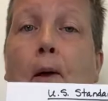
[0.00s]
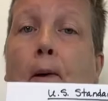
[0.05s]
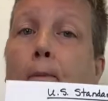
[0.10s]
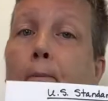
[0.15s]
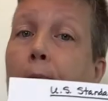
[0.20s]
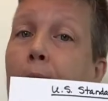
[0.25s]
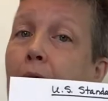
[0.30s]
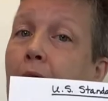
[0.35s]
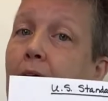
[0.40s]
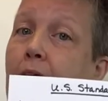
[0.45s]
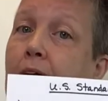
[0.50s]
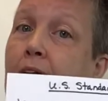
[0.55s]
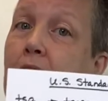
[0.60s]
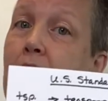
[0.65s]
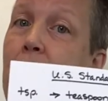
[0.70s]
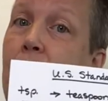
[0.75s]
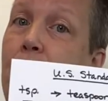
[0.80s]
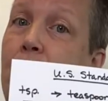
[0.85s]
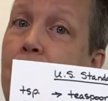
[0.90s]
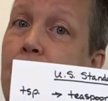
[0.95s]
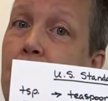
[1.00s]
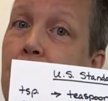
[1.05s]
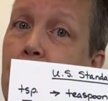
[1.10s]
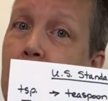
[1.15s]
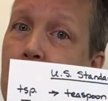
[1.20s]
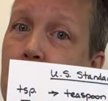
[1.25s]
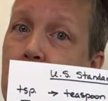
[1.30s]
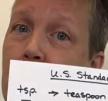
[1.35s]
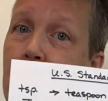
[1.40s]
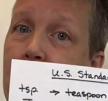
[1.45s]
But in food
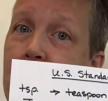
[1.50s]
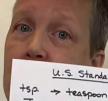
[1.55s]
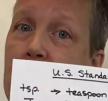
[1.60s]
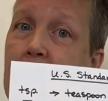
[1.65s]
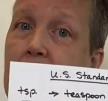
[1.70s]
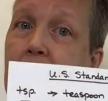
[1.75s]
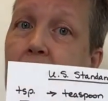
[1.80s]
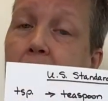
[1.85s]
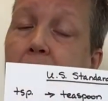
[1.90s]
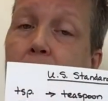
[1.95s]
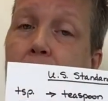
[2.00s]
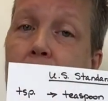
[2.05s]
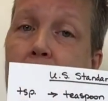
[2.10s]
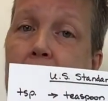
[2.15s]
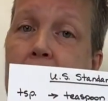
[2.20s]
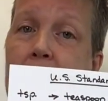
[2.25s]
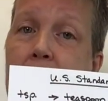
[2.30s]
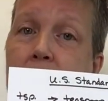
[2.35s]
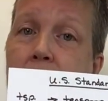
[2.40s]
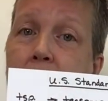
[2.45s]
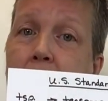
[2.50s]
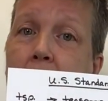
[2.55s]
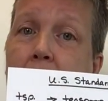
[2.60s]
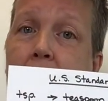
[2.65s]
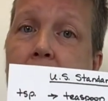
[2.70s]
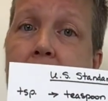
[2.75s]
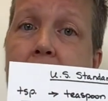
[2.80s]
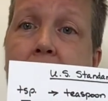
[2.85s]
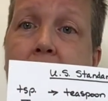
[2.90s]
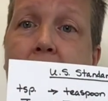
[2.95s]
service like
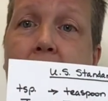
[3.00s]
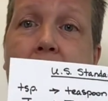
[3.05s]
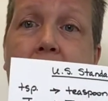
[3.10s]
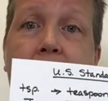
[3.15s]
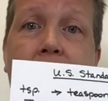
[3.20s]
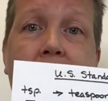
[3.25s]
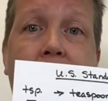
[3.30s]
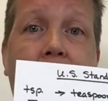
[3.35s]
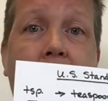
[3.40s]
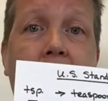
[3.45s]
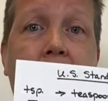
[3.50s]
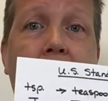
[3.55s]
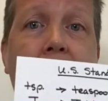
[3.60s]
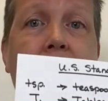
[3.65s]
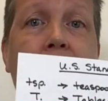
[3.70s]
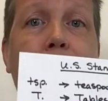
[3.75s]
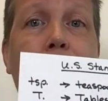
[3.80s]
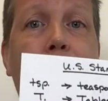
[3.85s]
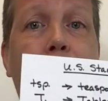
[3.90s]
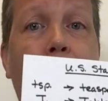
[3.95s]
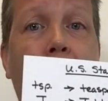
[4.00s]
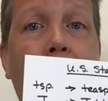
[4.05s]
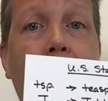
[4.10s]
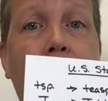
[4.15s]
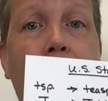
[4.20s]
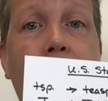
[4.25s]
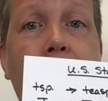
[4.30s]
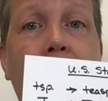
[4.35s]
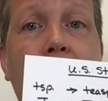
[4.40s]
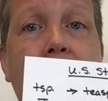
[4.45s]
restaurants, cafes,
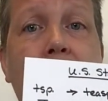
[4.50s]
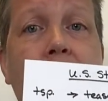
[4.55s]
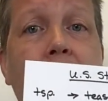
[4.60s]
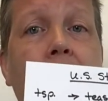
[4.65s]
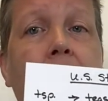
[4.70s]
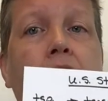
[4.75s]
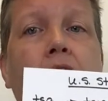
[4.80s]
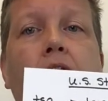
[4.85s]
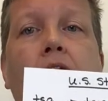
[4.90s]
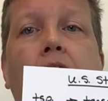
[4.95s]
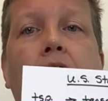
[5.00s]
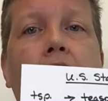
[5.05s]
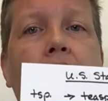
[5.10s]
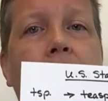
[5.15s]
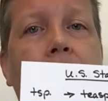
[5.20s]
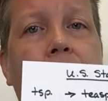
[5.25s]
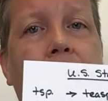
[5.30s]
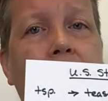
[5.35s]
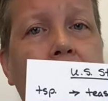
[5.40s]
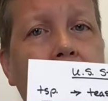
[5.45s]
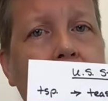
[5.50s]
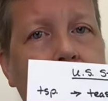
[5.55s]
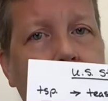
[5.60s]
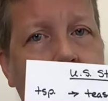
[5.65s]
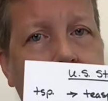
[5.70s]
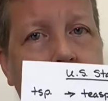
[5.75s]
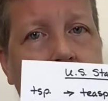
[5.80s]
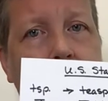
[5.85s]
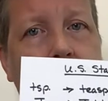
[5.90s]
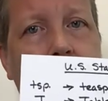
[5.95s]
bakeries,
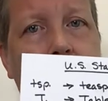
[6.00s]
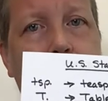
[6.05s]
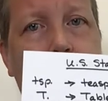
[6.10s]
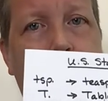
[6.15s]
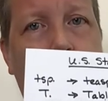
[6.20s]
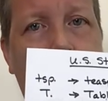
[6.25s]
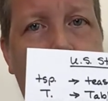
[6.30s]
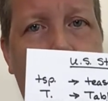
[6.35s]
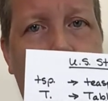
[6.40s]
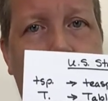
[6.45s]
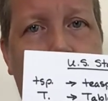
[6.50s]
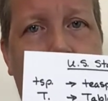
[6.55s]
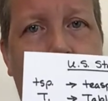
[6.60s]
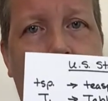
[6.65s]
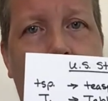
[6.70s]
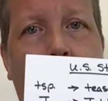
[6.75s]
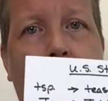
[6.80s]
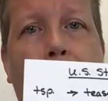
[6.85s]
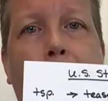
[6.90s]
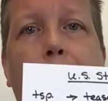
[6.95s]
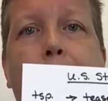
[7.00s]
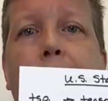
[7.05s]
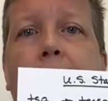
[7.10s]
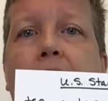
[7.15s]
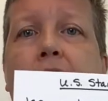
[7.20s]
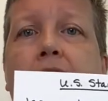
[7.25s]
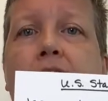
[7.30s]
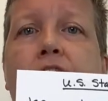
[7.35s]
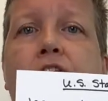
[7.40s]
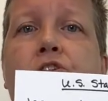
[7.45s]
this is better
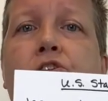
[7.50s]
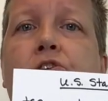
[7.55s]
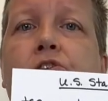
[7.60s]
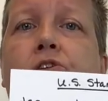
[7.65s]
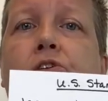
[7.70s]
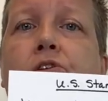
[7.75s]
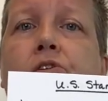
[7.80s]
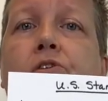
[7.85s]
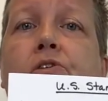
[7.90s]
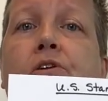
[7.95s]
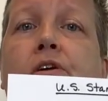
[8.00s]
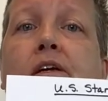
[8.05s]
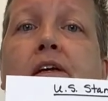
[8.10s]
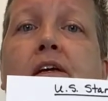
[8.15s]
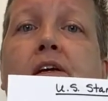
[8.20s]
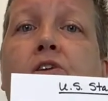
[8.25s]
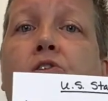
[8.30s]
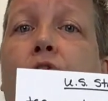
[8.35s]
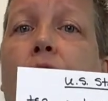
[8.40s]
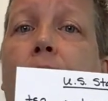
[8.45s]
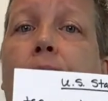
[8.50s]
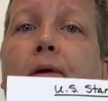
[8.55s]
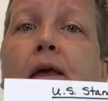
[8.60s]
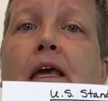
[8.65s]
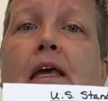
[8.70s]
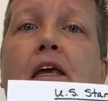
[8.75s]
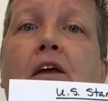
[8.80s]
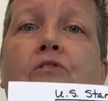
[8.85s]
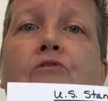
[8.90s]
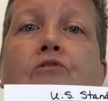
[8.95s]
because you're cooking or
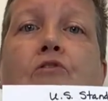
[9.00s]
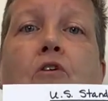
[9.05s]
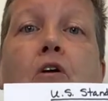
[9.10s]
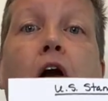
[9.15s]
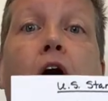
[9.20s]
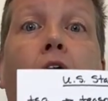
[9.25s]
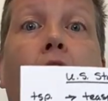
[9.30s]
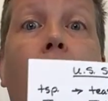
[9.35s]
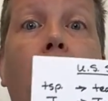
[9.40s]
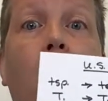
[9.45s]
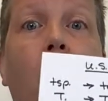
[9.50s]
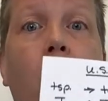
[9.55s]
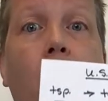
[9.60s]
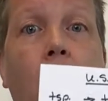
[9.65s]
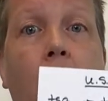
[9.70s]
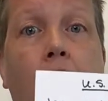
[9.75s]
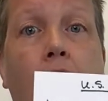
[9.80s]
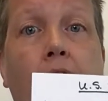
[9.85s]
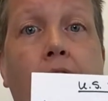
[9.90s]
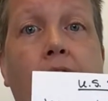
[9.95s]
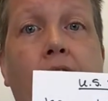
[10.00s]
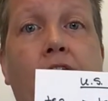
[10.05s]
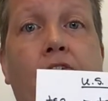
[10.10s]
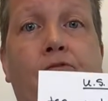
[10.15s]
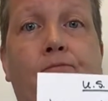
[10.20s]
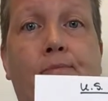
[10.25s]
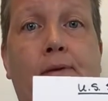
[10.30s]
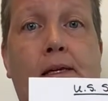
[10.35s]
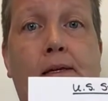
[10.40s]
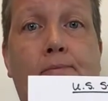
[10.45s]
baking for a lot
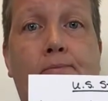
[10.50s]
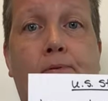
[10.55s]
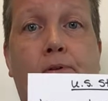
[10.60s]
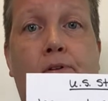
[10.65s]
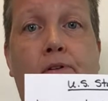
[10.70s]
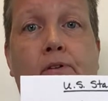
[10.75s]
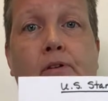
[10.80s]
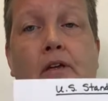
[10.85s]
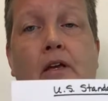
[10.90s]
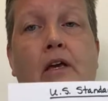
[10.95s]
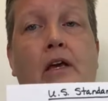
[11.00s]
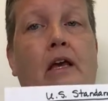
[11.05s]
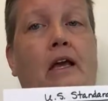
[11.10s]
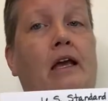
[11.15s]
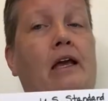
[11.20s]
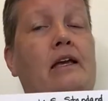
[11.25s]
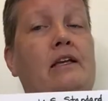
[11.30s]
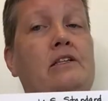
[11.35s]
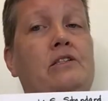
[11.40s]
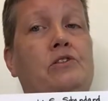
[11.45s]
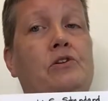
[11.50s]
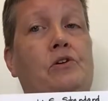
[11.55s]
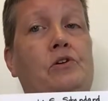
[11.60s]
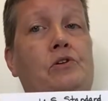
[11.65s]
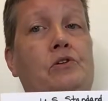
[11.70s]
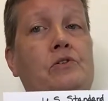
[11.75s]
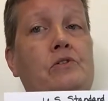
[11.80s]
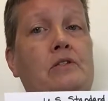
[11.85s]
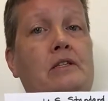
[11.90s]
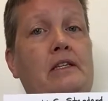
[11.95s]
of people. So
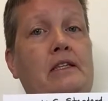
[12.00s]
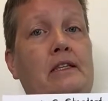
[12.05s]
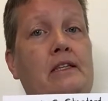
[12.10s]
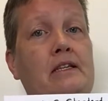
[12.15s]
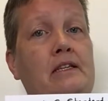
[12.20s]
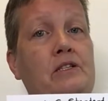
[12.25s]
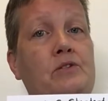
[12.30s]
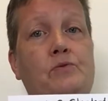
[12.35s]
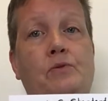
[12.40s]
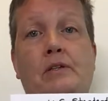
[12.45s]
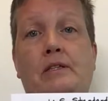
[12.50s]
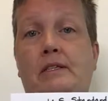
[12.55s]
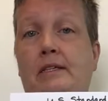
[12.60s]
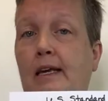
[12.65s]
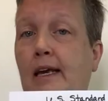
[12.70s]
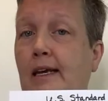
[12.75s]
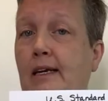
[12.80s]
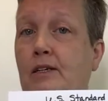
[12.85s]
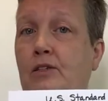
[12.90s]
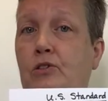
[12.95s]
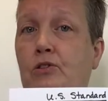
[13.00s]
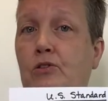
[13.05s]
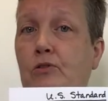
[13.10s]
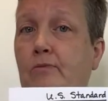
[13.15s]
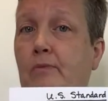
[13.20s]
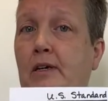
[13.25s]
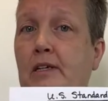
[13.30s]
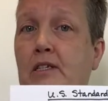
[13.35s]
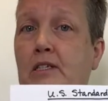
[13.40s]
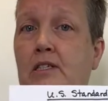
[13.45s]
using this would take too
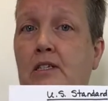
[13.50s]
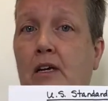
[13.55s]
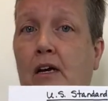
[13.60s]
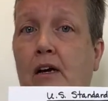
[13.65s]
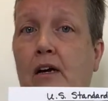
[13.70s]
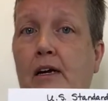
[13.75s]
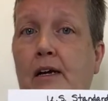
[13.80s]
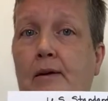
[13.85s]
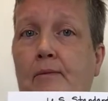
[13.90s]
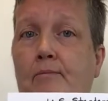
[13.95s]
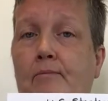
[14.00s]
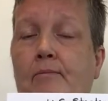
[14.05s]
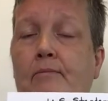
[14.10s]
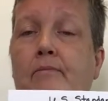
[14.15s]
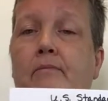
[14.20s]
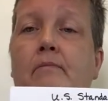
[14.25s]
much time.